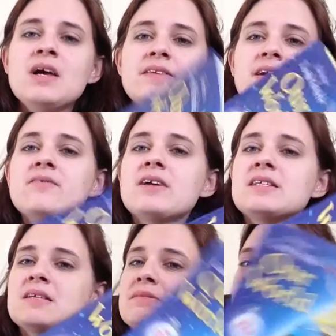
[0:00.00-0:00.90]
They are very
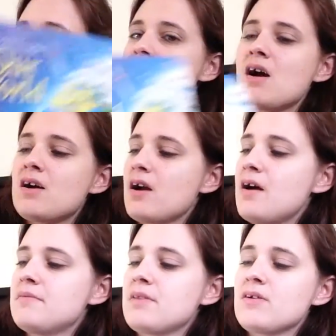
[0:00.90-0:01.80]
similar to our
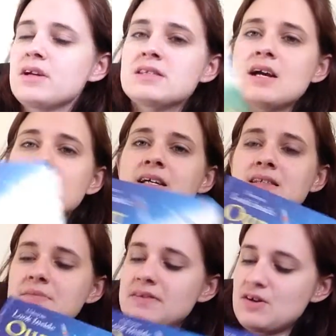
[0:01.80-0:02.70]
Look Inside,
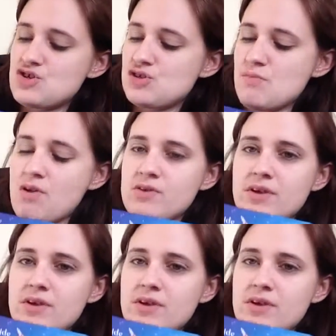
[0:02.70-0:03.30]
except that they're smaller.